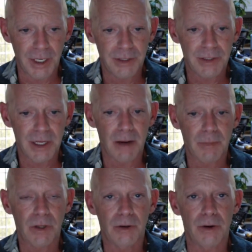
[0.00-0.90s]
damn
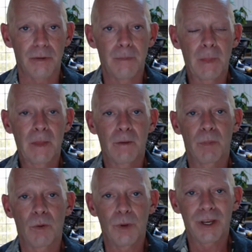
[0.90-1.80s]
clear.
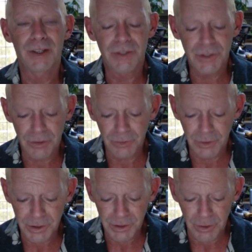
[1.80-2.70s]
But we can
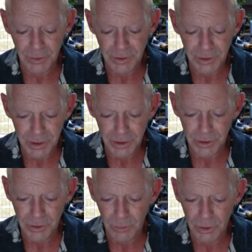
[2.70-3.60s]
certainly start to teach it
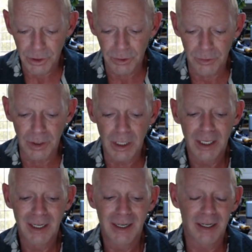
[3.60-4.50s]
to our children.
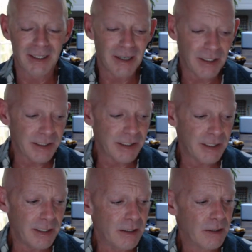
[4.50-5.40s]
And I gotta
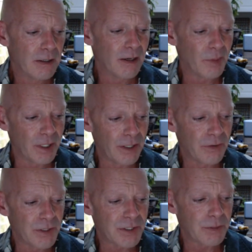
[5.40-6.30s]
say, I'm a little
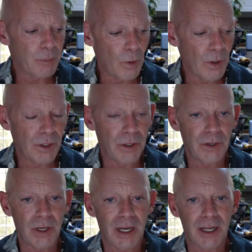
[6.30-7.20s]

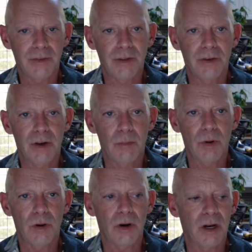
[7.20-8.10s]
disappointed at the
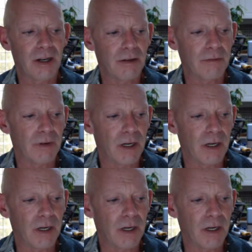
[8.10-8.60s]
number of